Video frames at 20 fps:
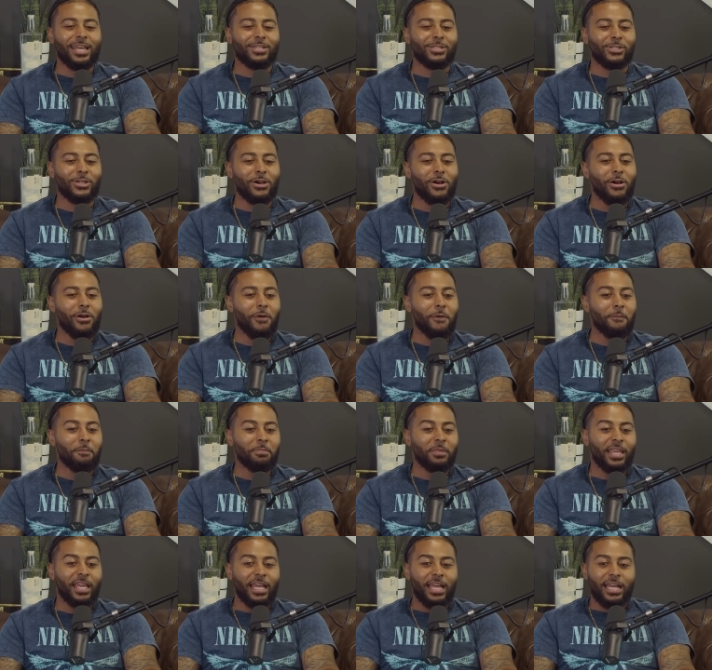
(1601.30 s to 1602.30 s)
And so
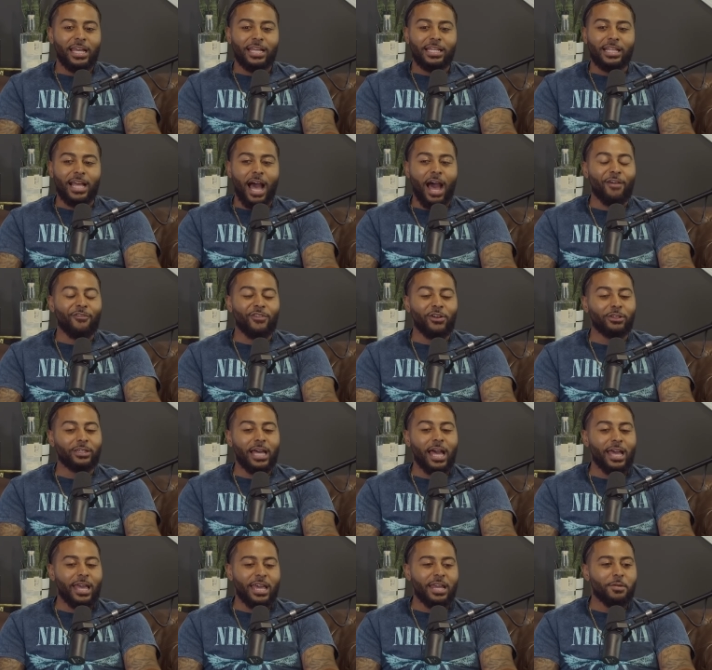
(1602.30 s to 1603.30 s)
I felt
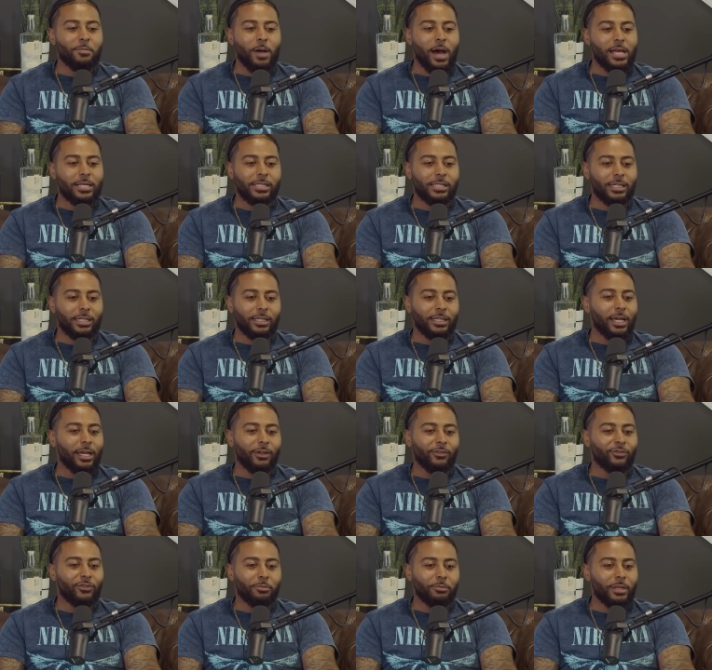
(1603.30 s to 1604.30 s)
that animosity
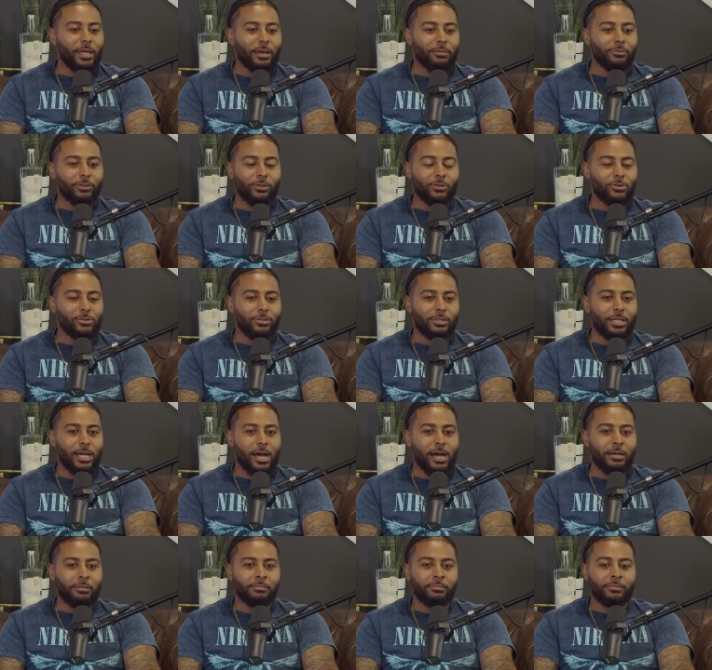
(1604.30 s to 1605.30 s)
like from them the whole
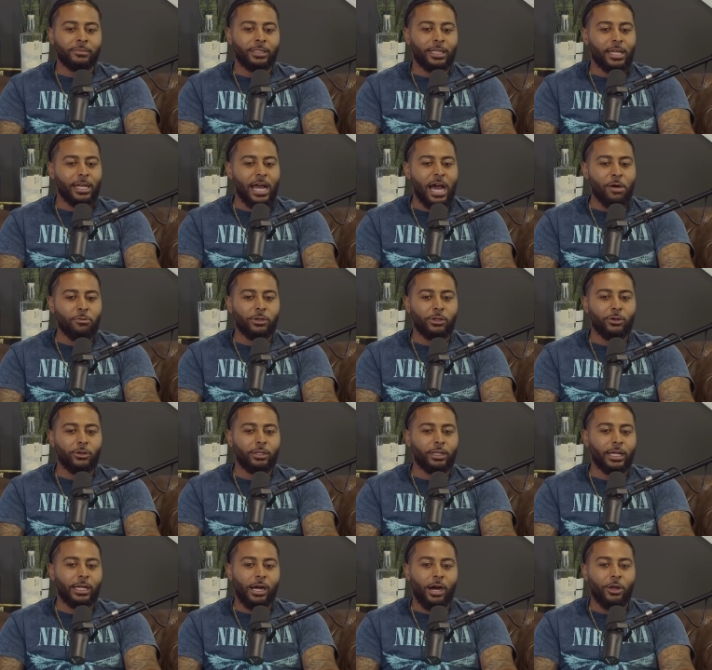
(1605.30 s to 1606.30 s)
time. Then I would go
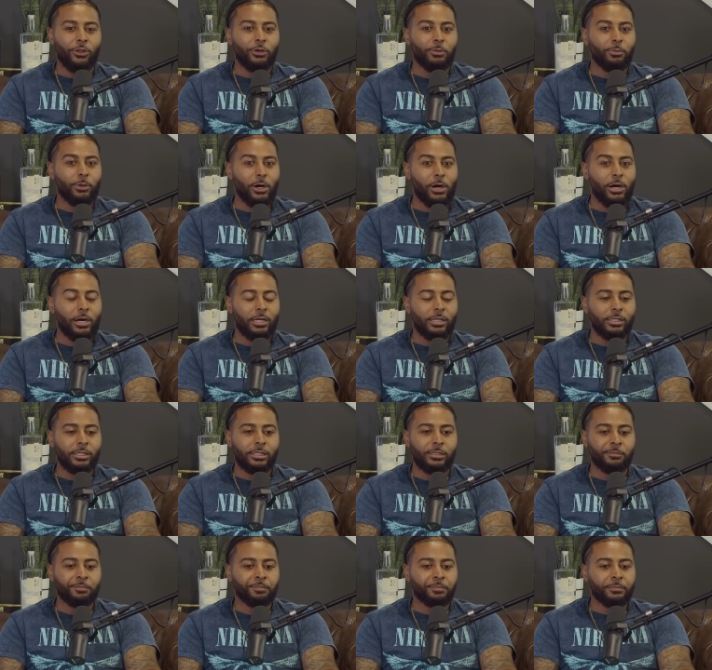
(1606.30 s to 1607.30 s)
to like other
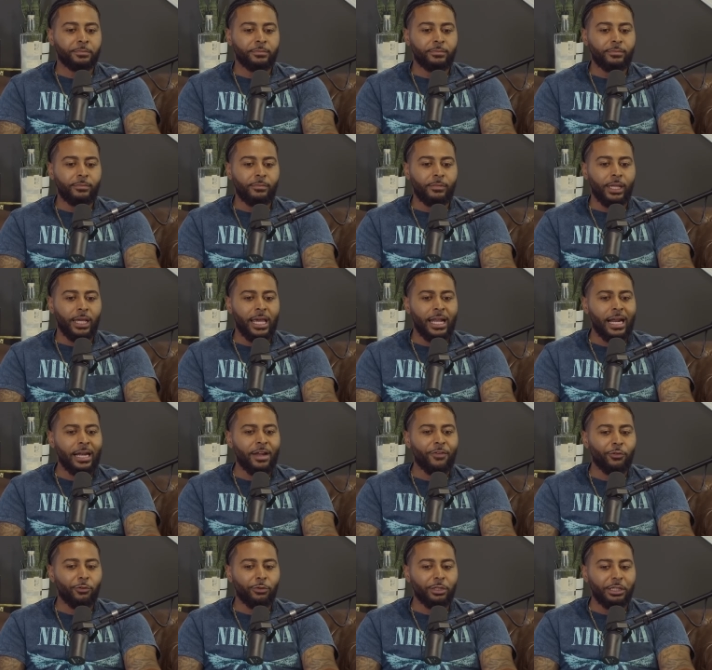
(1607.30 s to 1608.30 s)
bars, and I
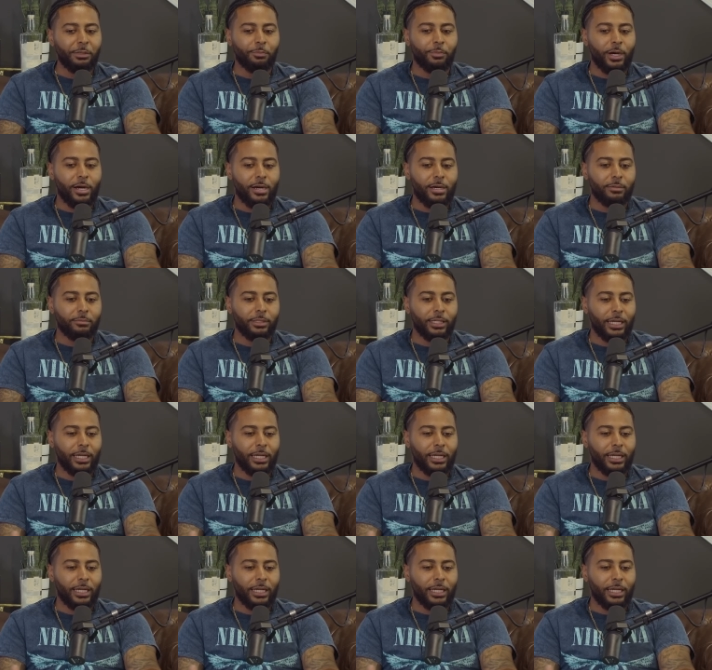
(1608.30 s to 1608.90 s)
never really bombed.